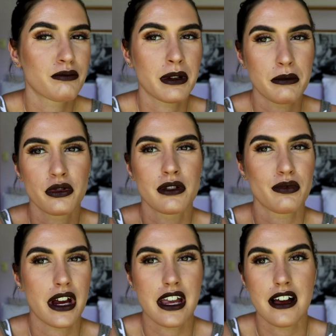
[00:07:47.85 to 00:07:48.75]
pimples and
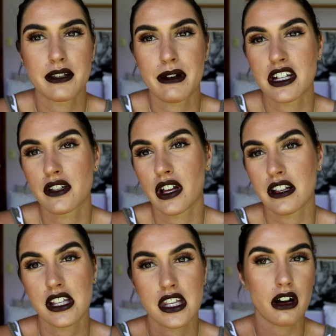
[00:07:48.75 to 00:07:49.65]
breakouts but I just feel like
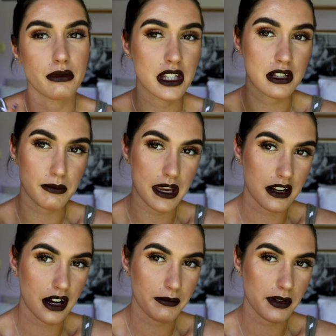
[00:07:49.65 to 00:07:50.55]
this helps speed
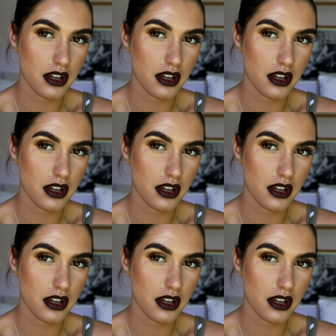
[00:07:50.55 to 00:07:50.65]
up